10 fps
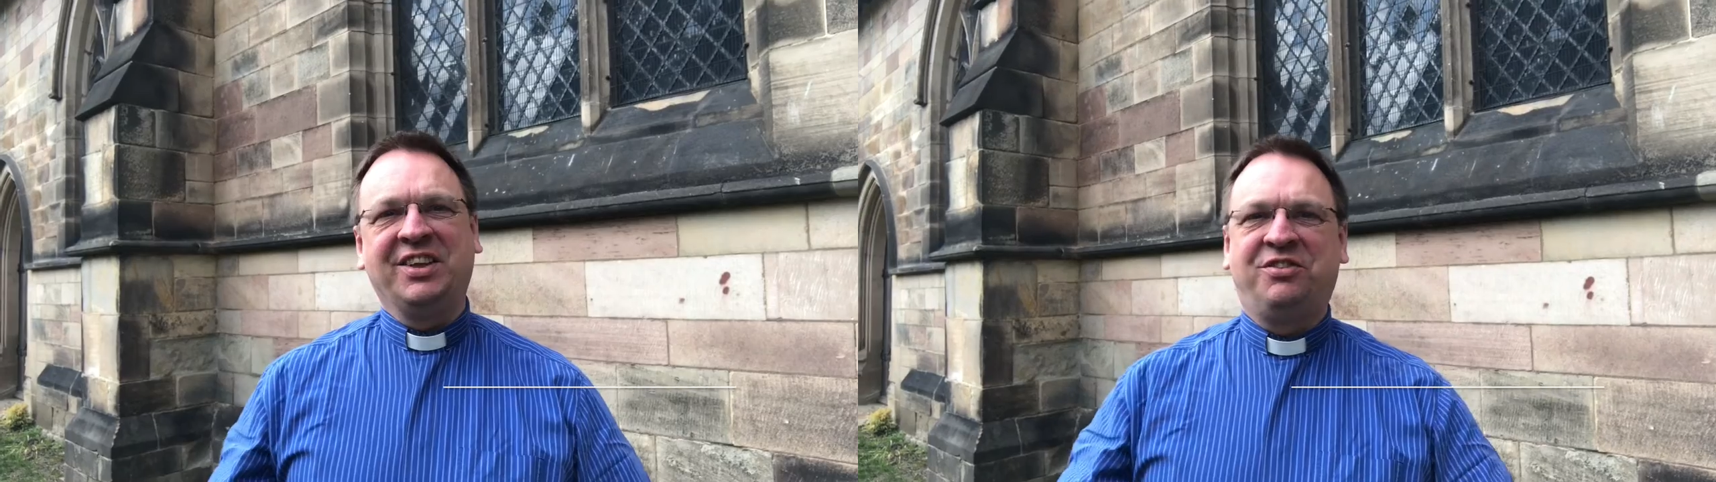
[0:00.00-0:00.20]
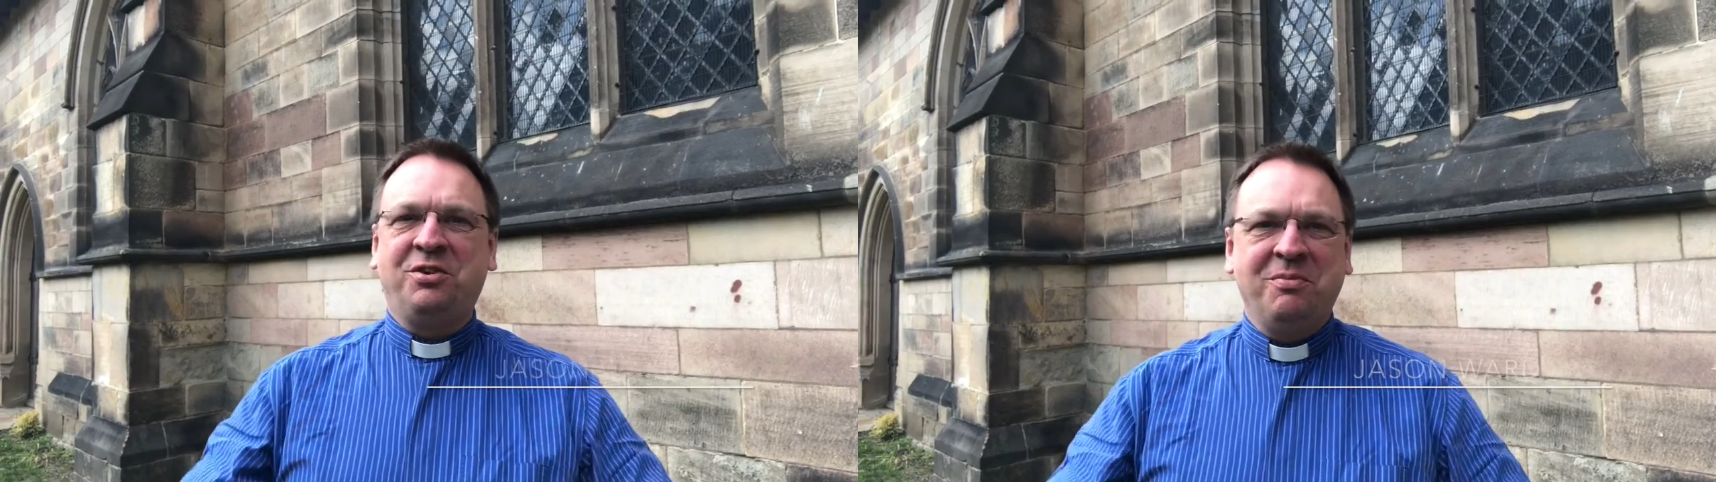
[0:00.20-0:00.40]

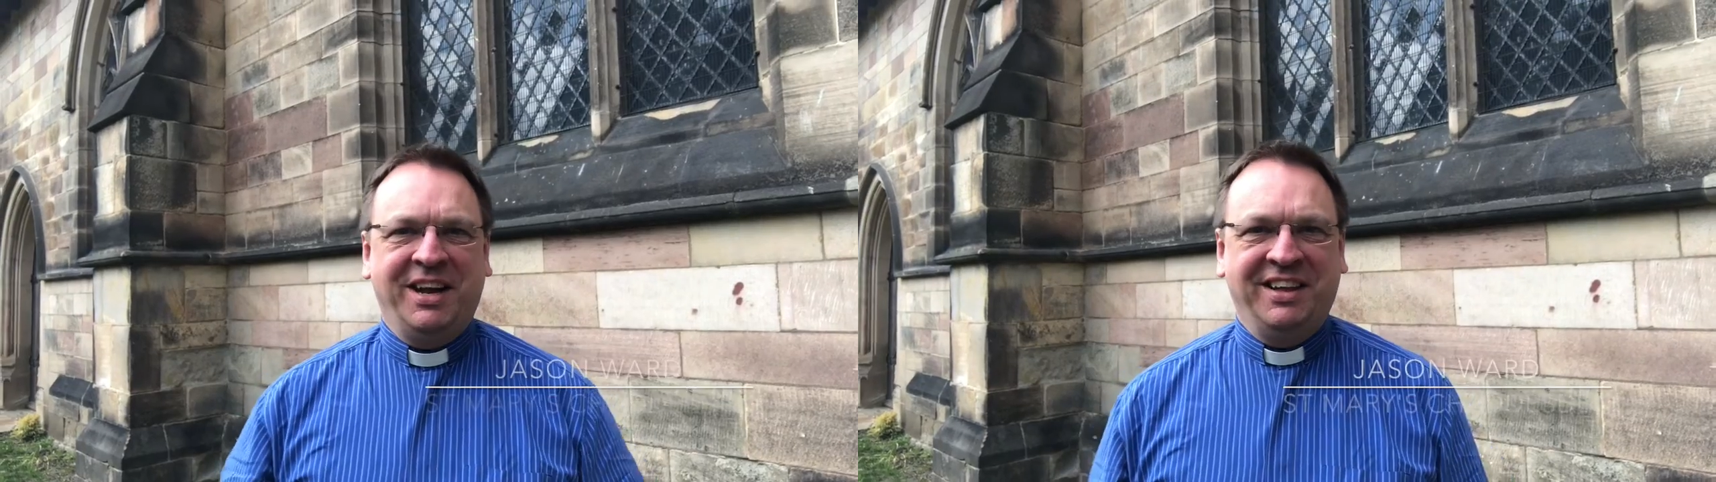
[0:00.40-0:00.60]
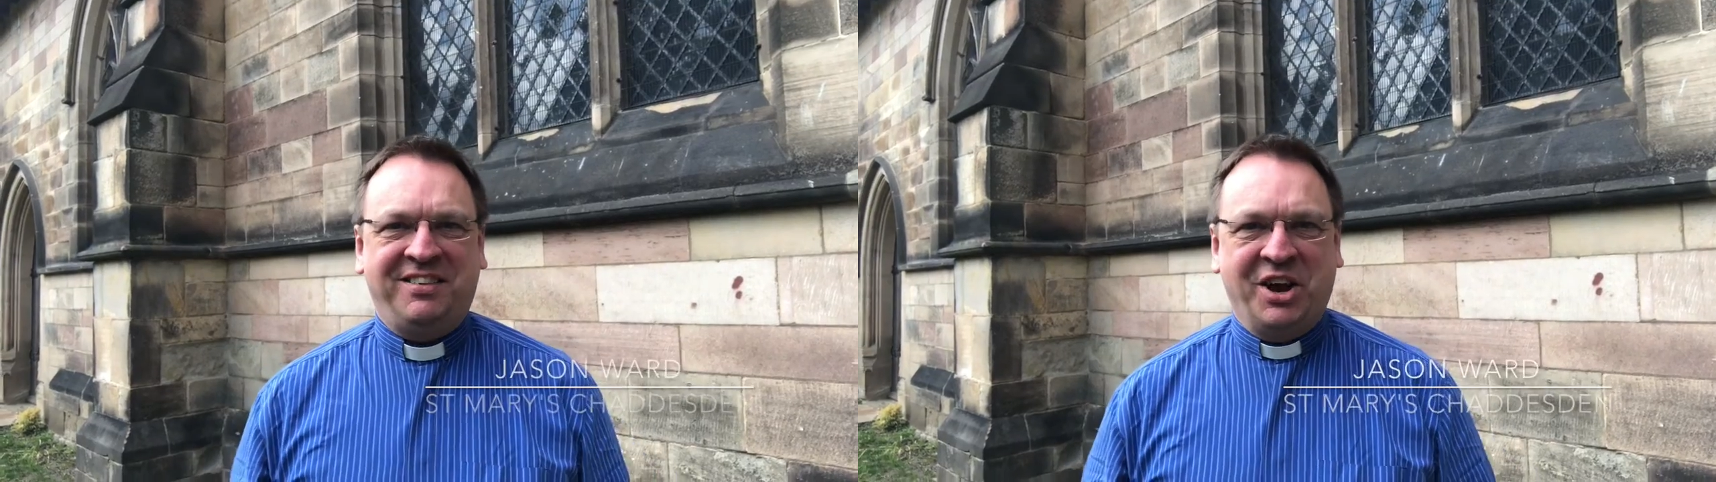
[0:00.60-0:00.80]
2
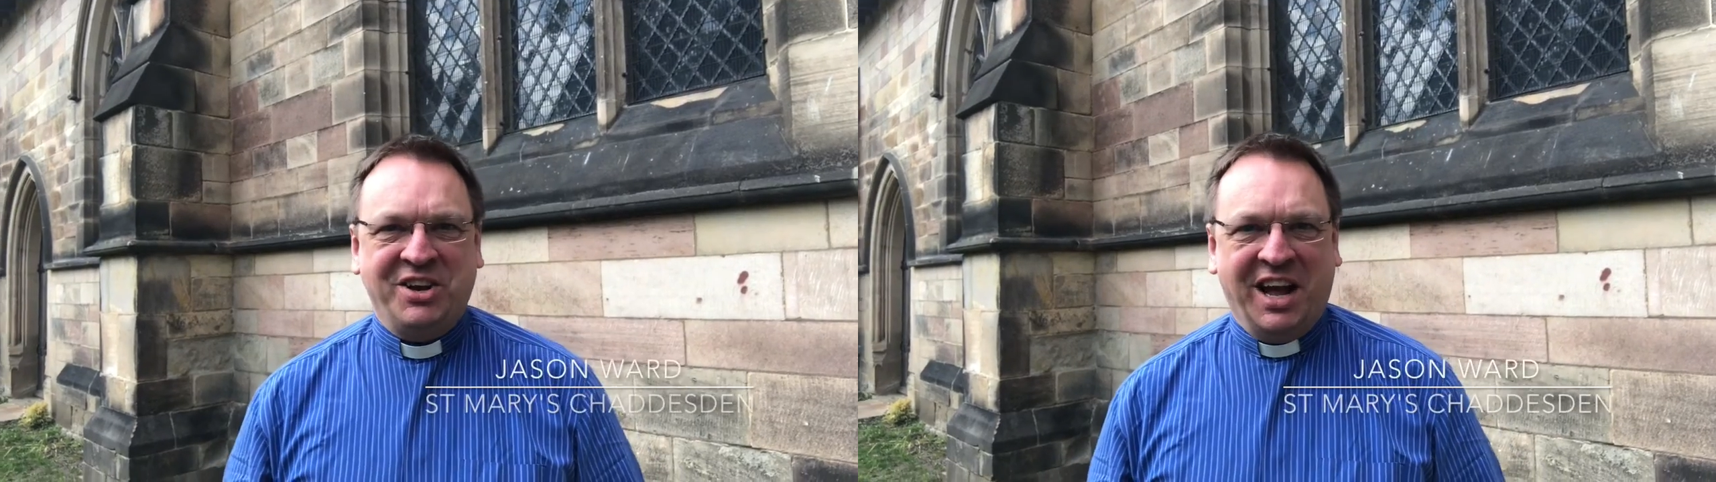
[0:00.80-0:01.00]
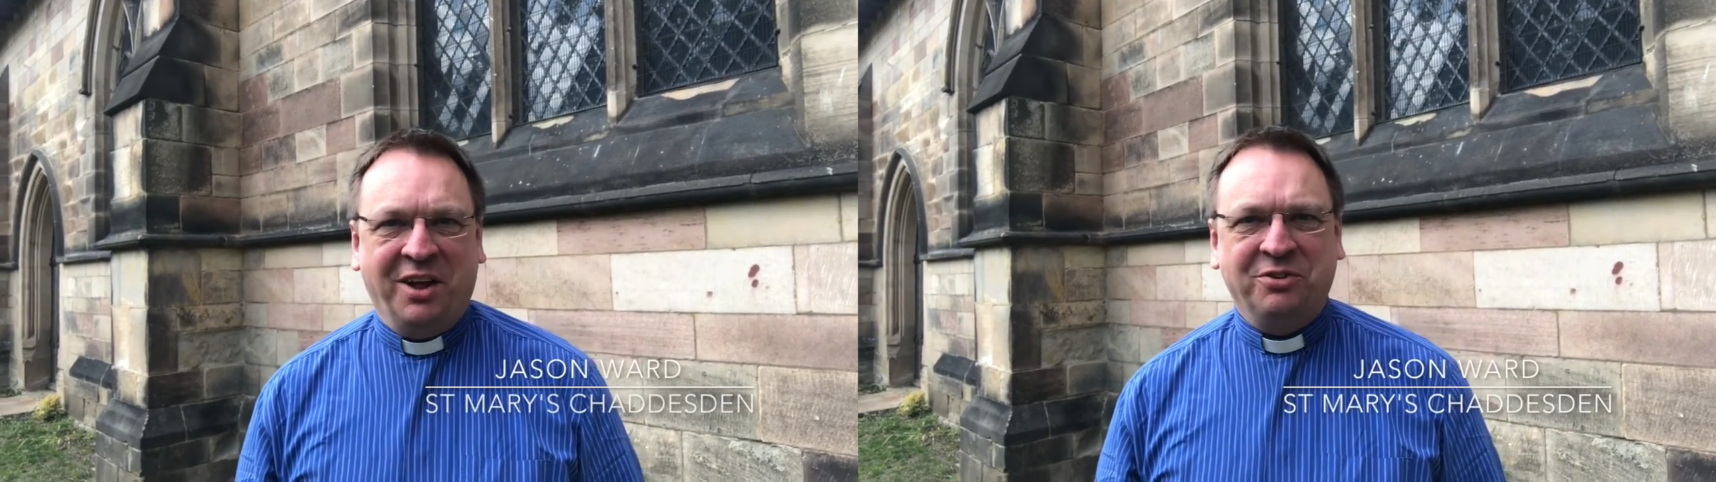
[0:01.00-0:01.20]
minutes here,
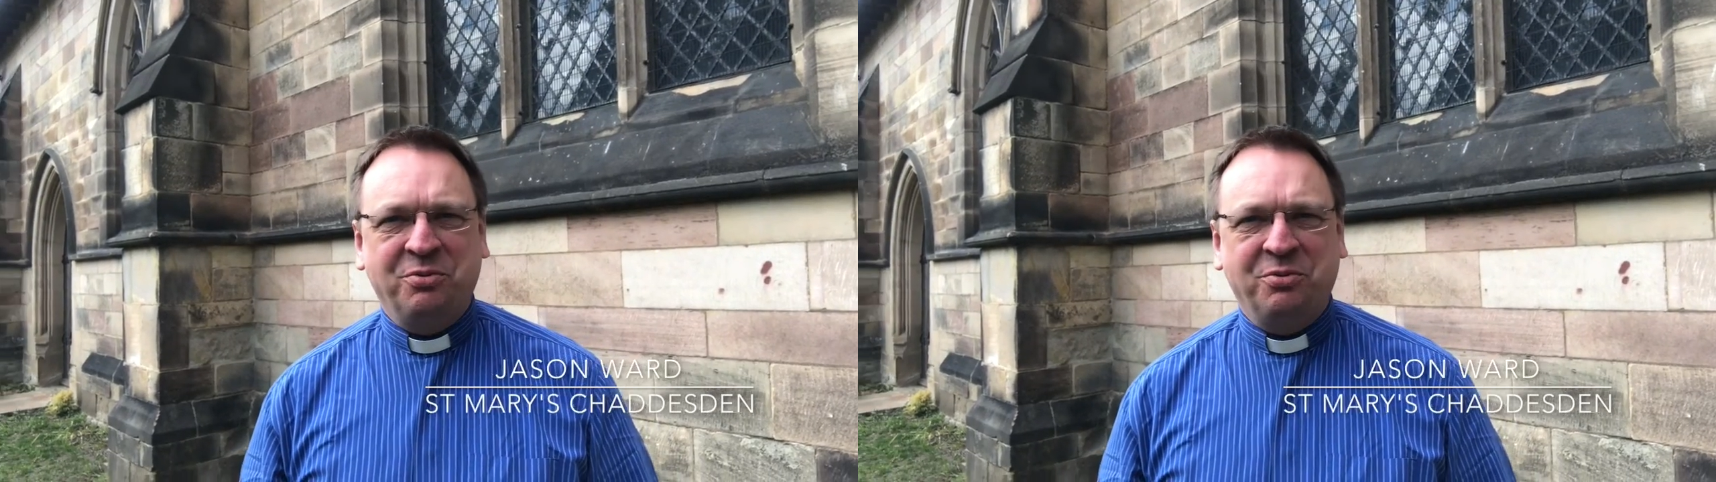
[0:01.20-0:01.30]
Downs,